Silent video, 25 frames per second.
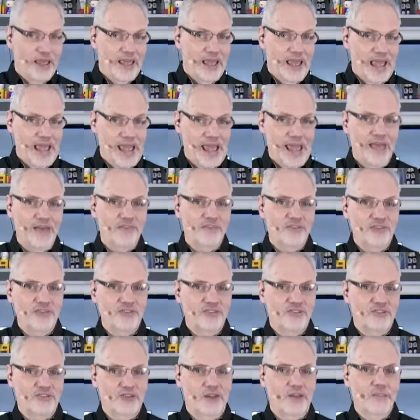having
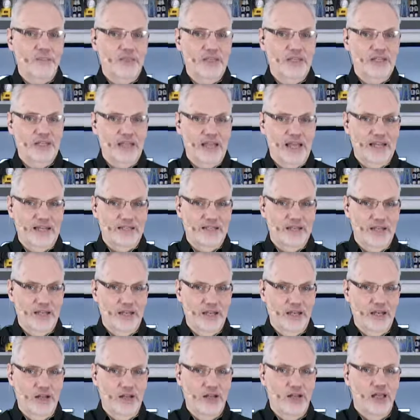something that
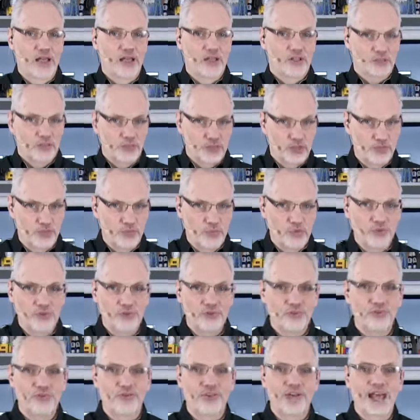can
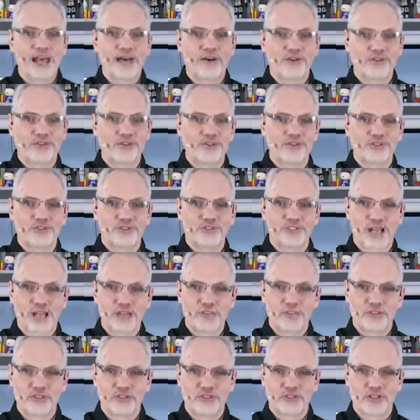smooth out those
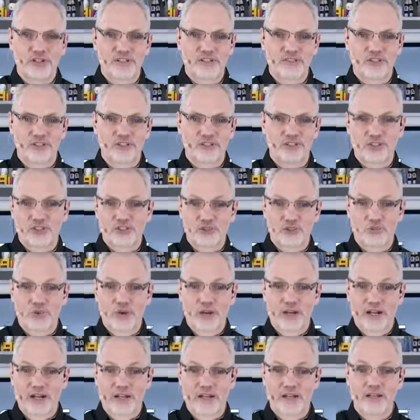types of transitions
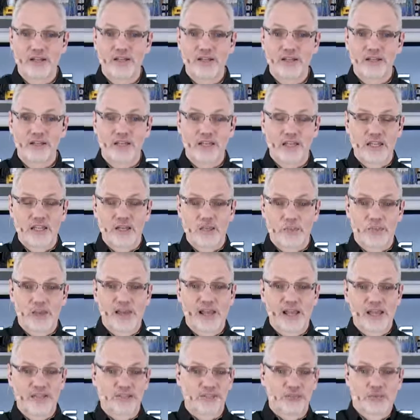where in the
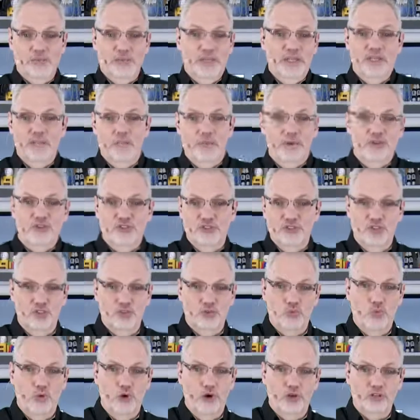past it would be the person
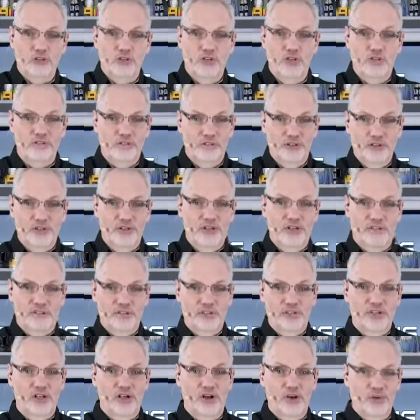just walked off and you'd have to
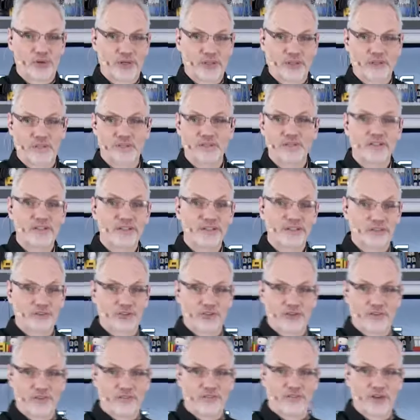go and
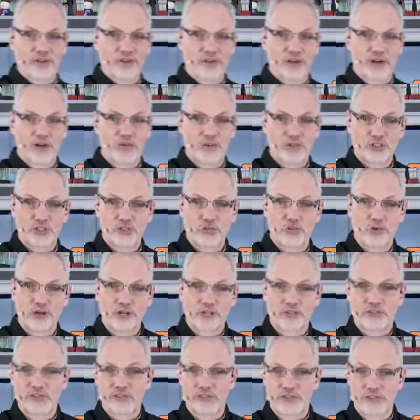sort of figure out what you
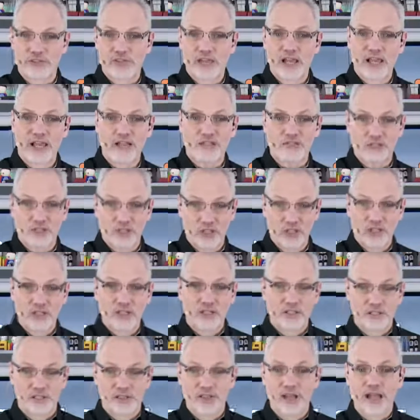wanted to do next.
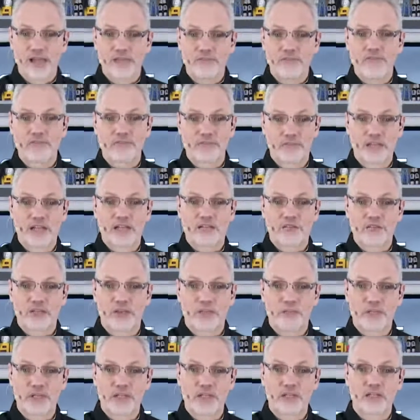You have it now
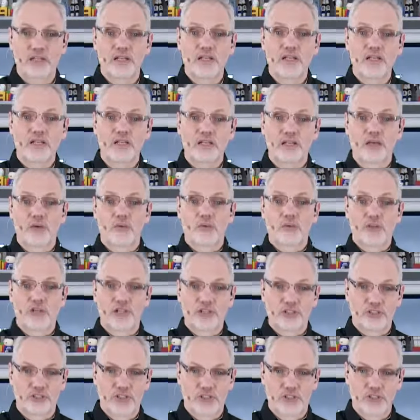something that will
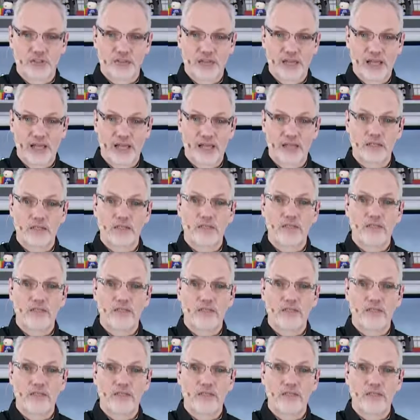let you do that